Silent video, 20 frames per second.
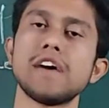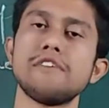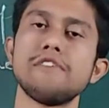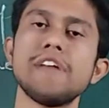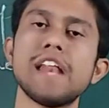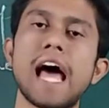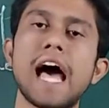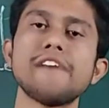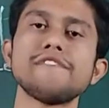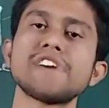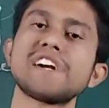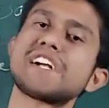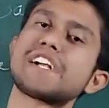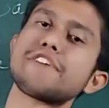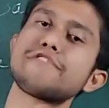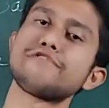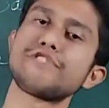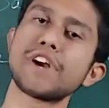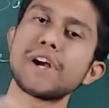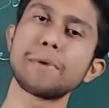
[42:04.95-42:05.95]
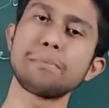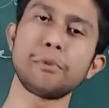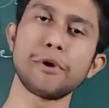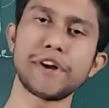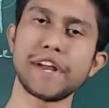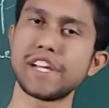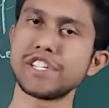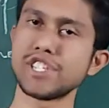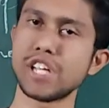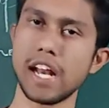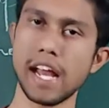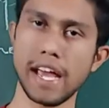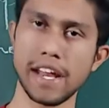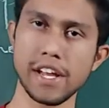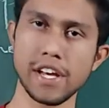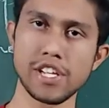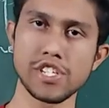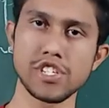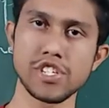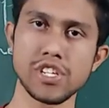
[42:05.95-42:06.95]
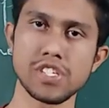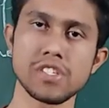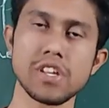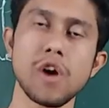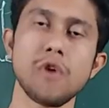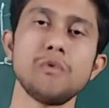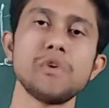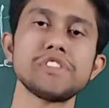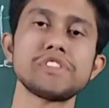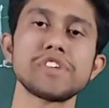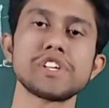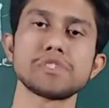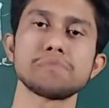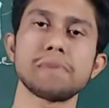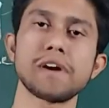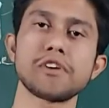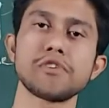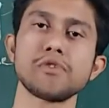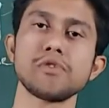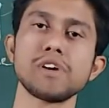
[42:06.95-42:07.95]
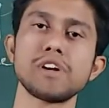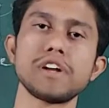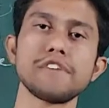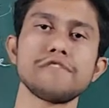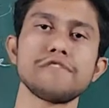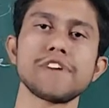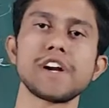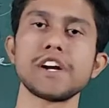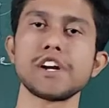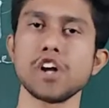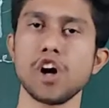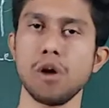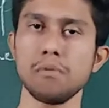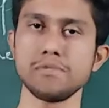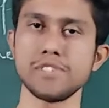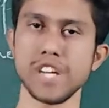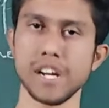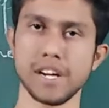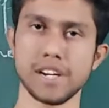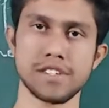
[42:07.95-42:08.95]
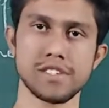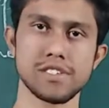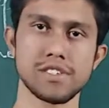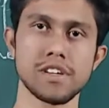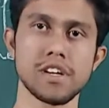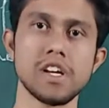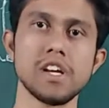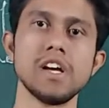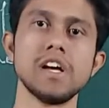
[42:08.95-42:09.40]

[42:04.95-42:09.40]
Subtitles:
will have a different potential energies with respect to different objects.